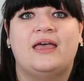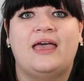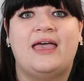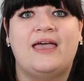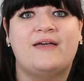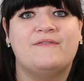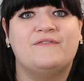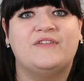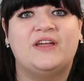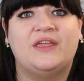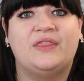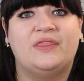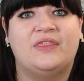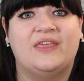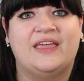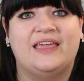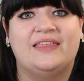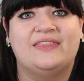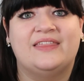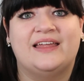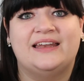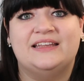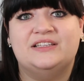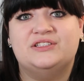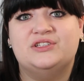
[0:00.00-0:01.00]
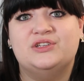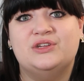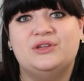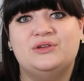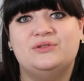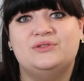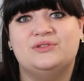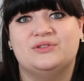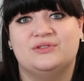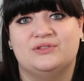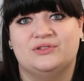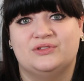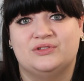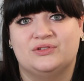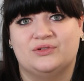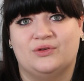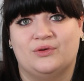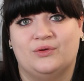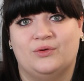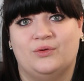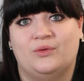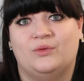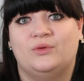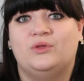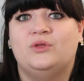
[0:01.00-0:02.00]
Everything that is new to the
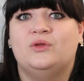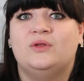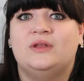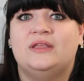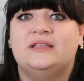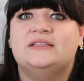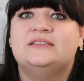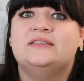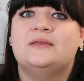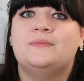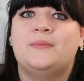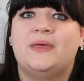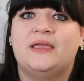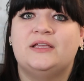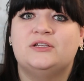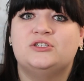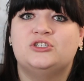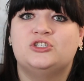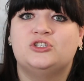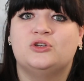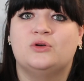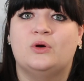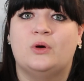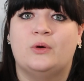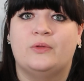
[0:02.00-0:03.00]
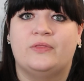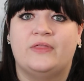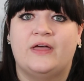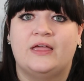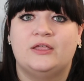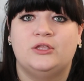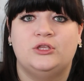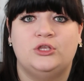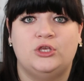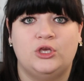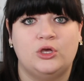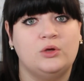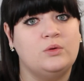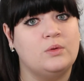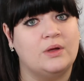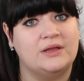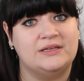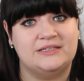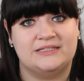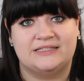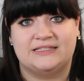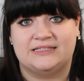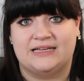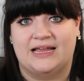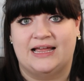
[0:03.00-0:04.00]
school, you need to make sure that you
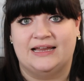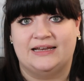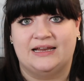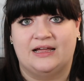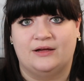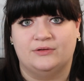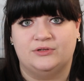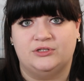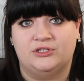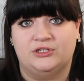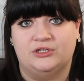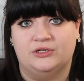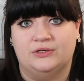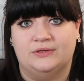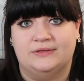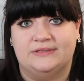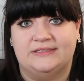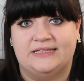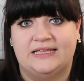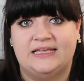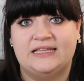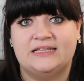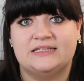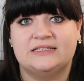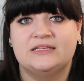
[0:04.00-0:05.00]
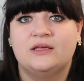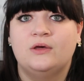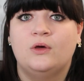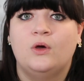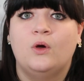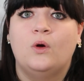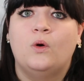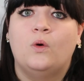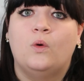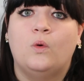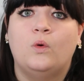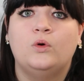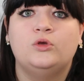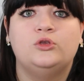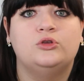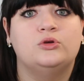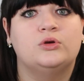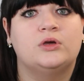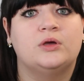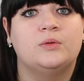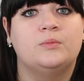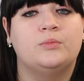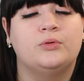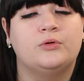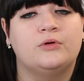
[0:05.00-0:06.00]
understand how to use it, or you
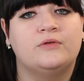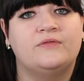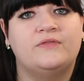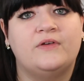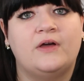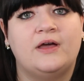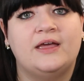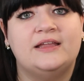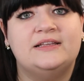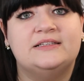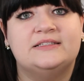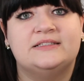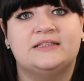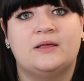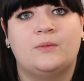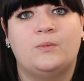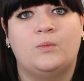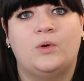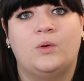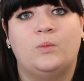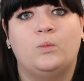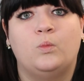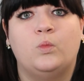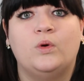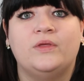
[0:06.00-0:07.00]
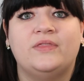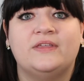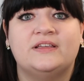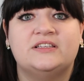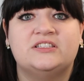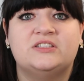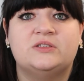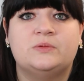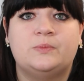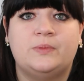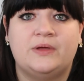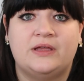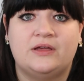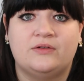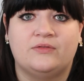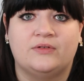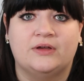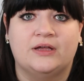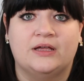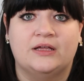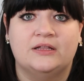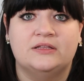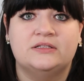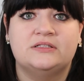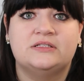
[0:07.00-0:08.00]
can provide someone with
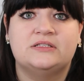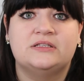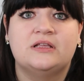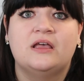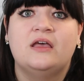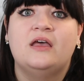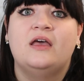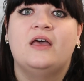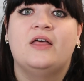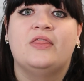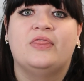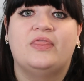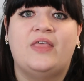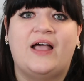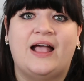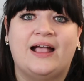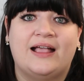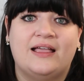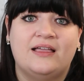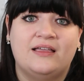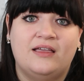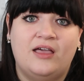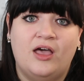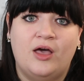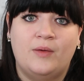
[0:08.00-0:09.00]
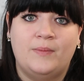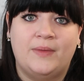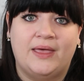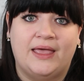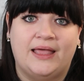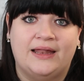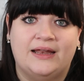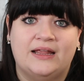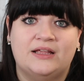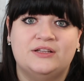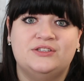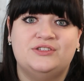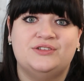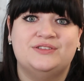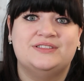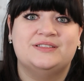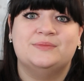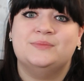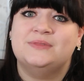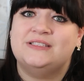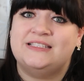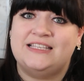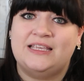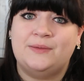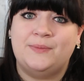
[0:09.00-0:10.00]
experience that can come in and do
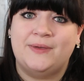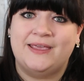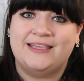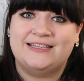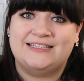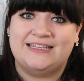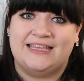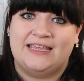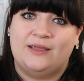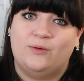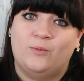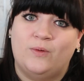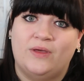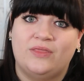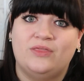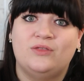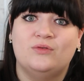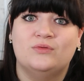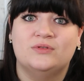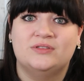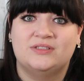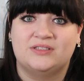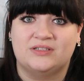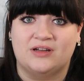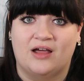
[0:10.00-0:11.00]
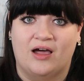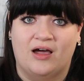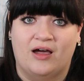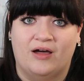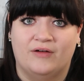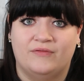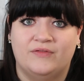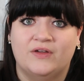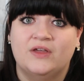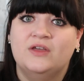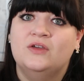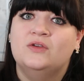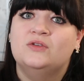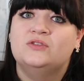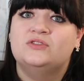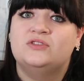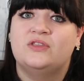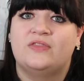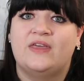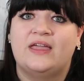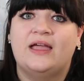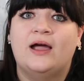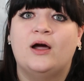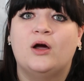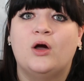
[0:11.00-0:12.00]
some CPD with your staff so
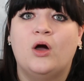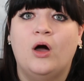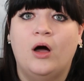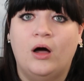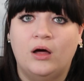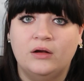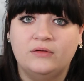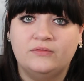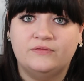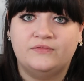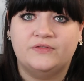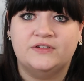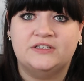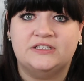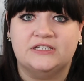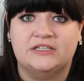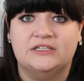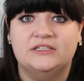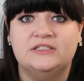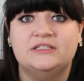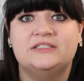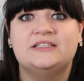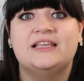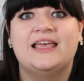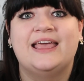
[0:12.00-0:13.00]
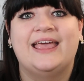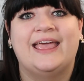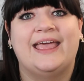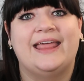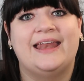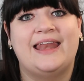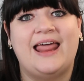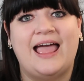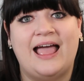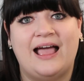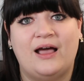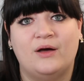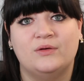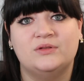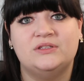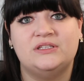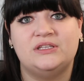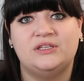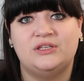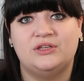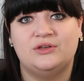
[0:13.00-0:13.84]
they are confident in how to